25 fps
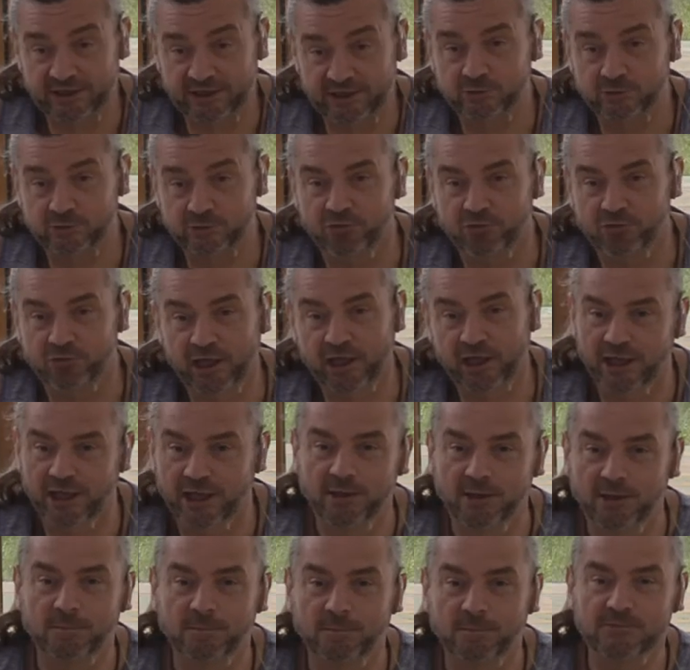mechanical
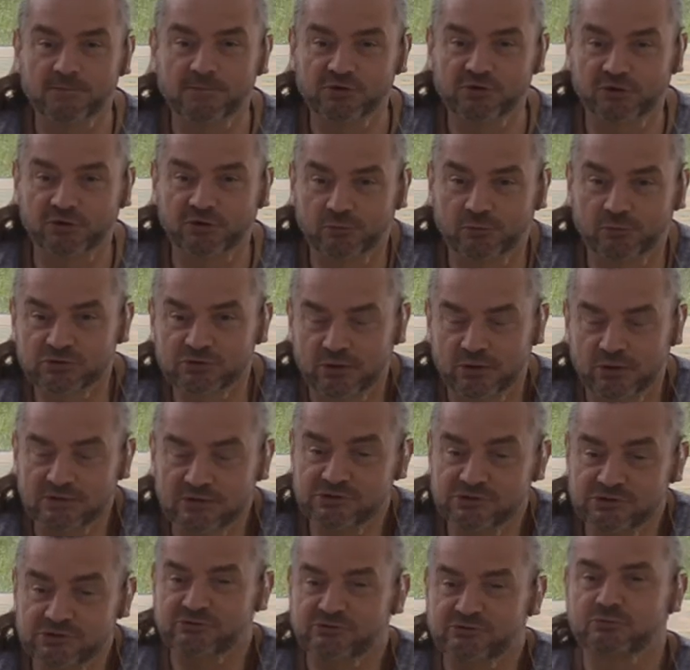thinking, so
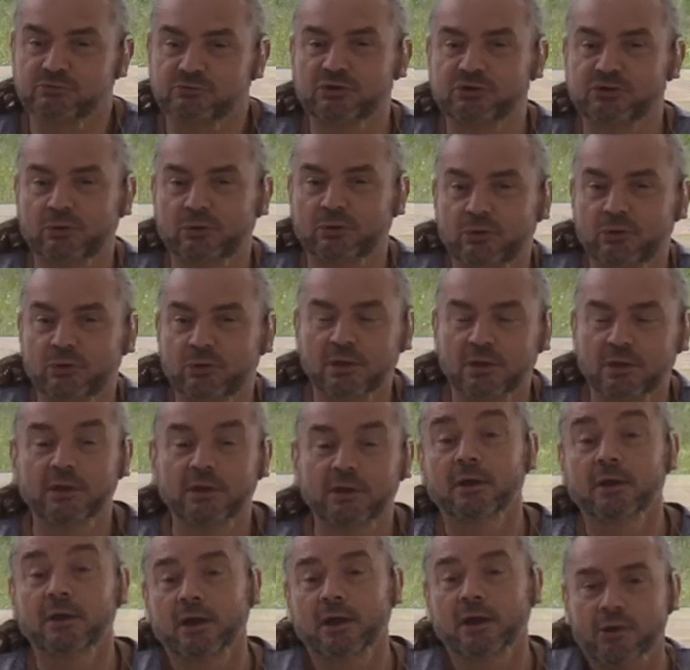it's useful to
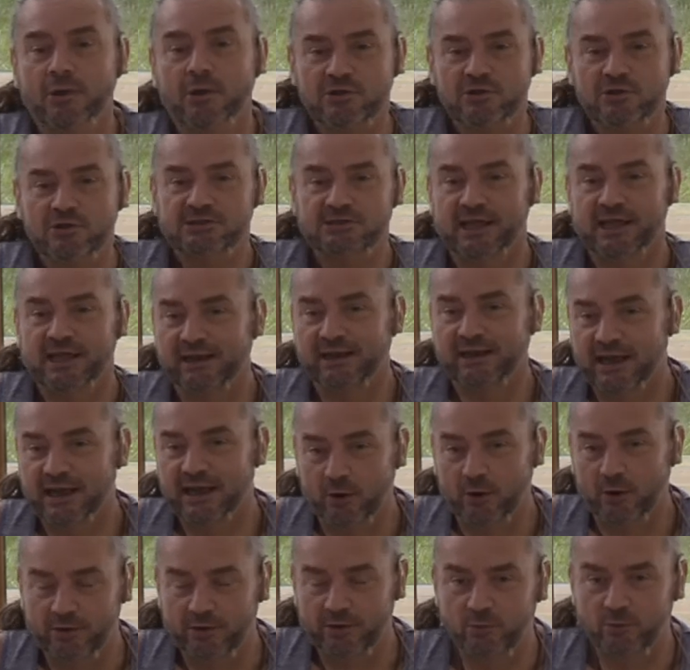
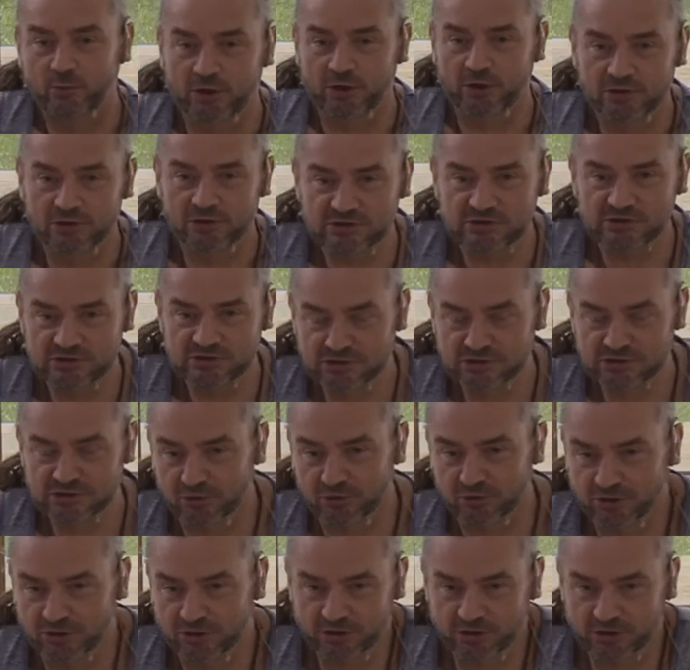understand how it
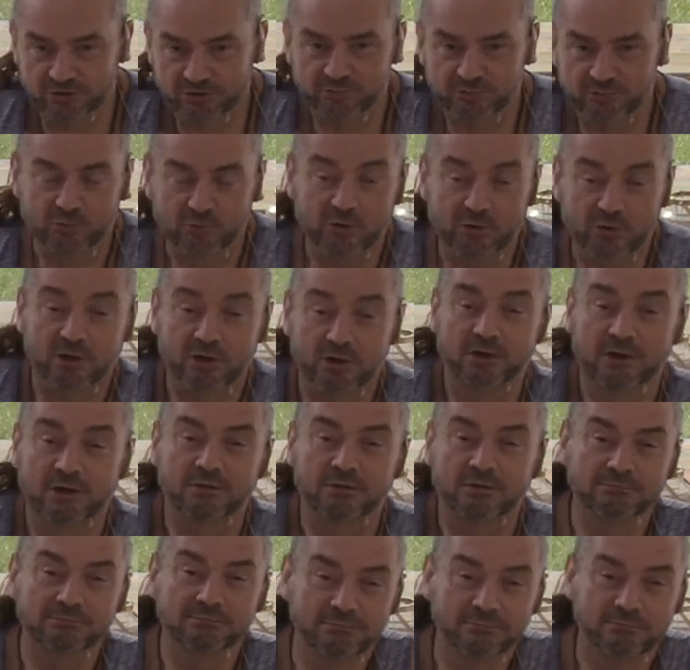works on a
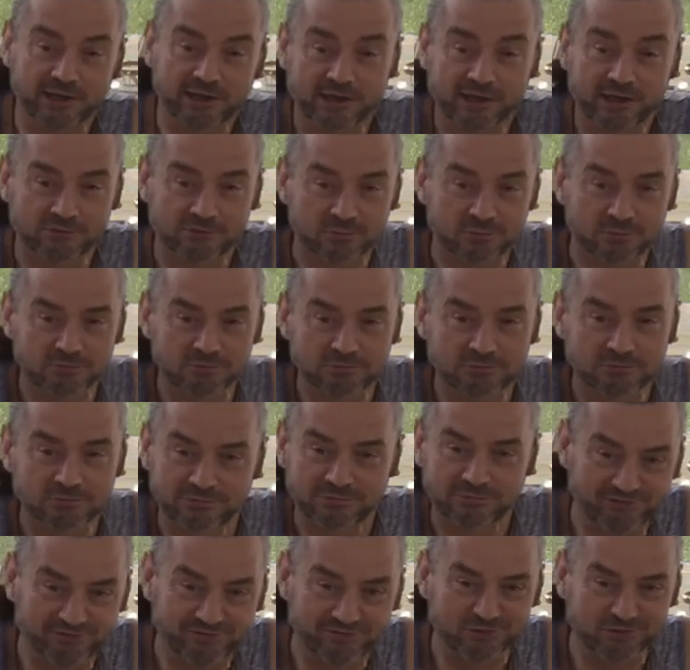mechanical
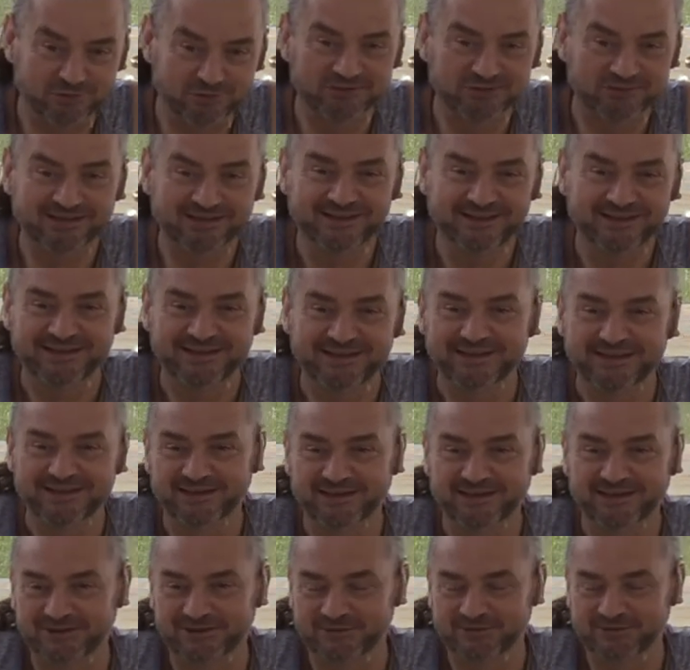level.
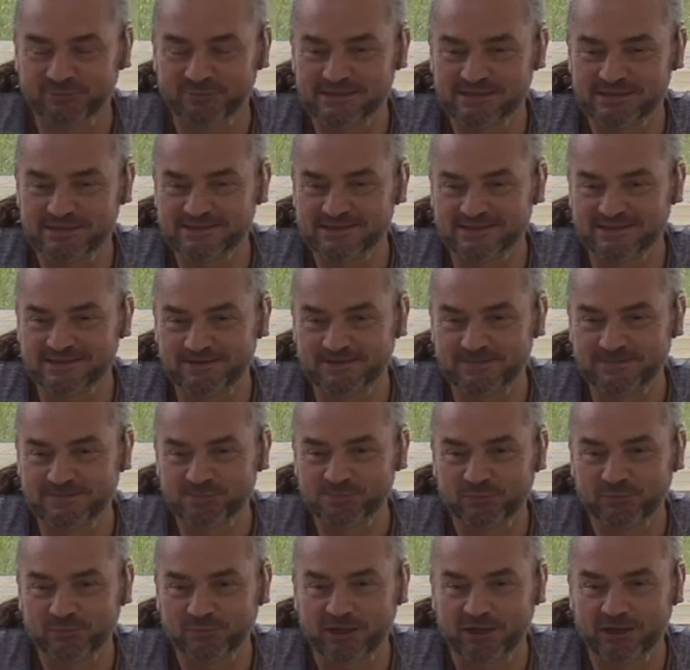
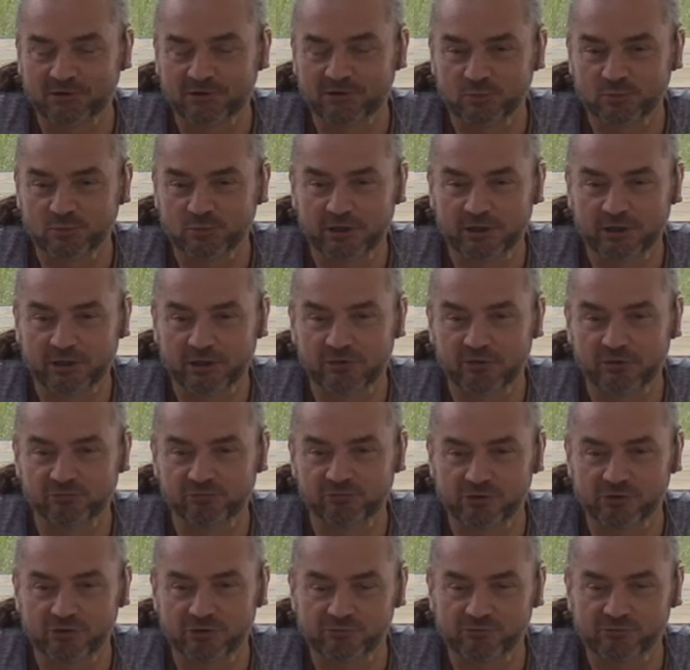It'll
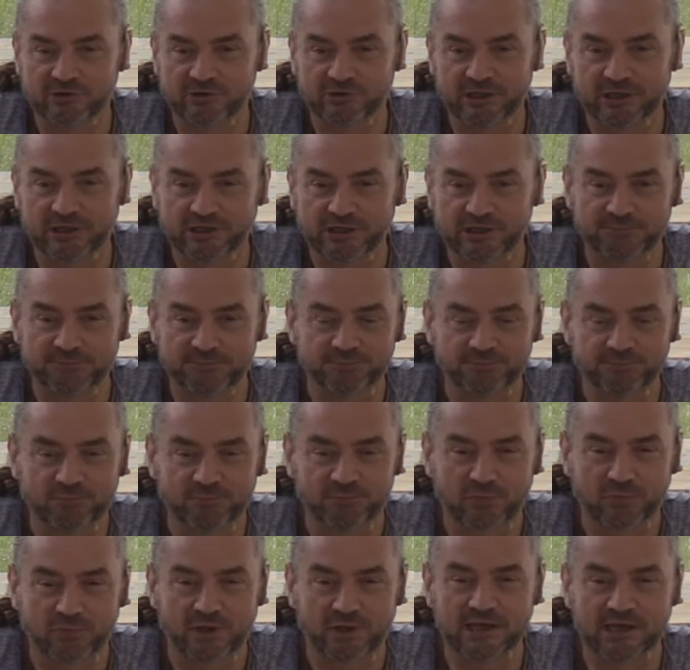involve the
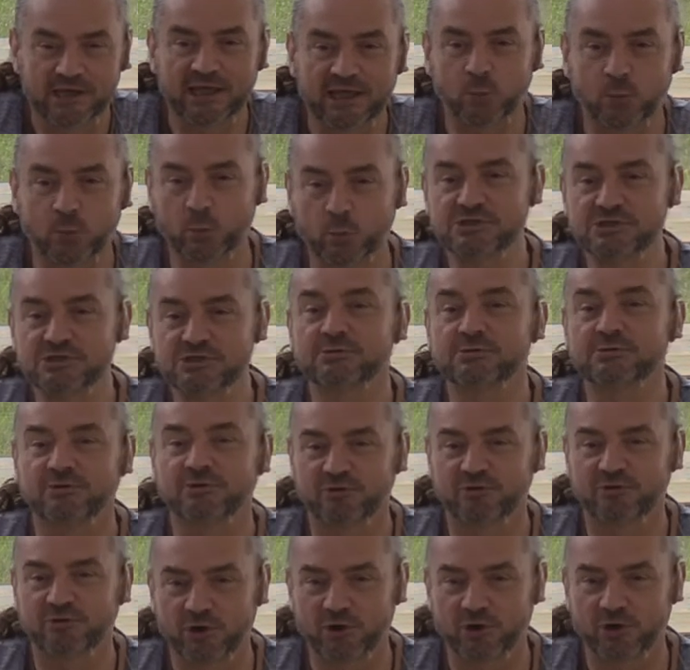innate
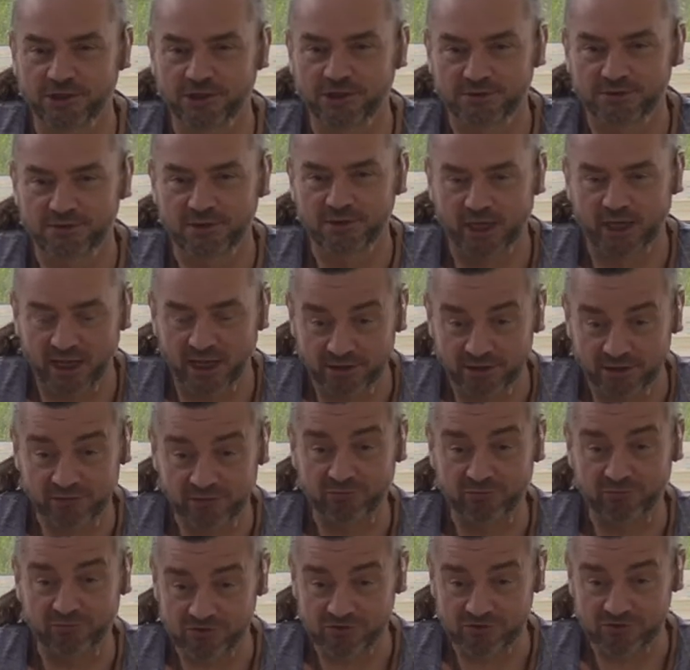wisdom of the breath
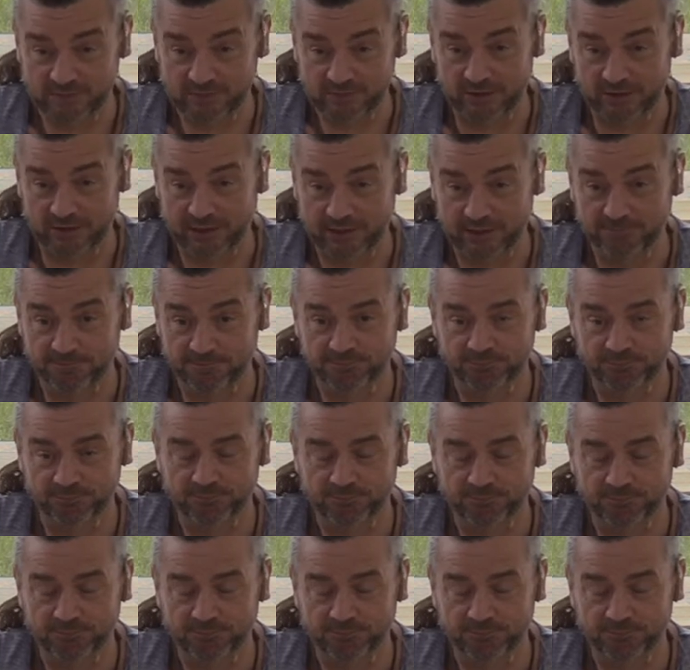and the spine,